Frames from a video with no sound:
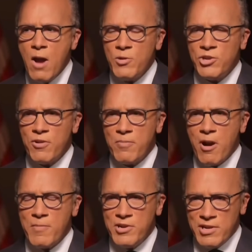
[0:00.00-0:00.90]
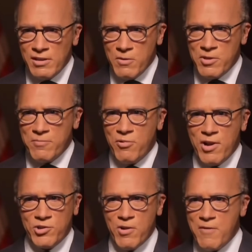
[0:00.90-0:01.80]
How is your department dealing with the
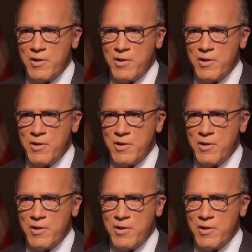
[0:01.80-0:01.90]
pressure?